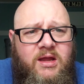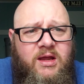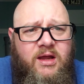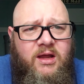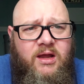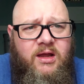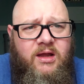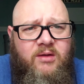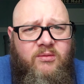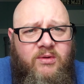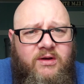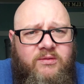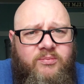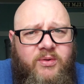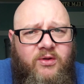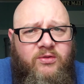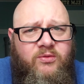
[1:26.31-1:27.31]
Went
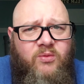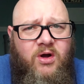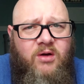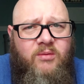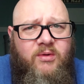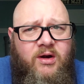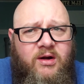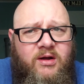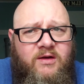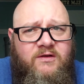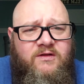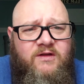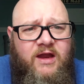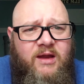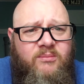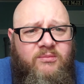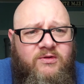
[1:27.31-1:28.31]
to both Walmart and
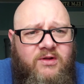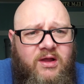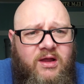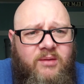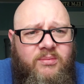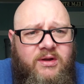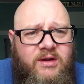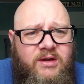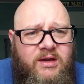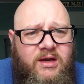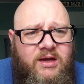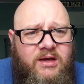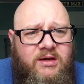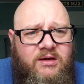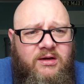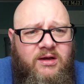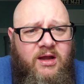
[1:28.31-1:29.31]
Sam's Club
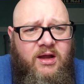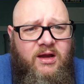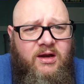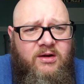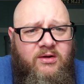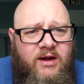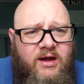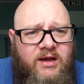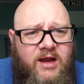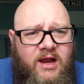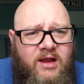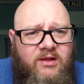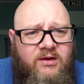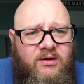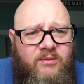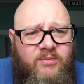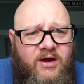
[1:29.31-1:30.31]
in Grand
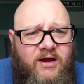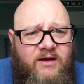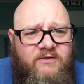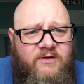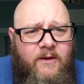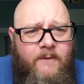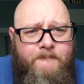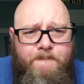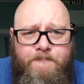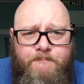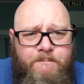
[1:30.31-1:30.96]
Island, Nebraska.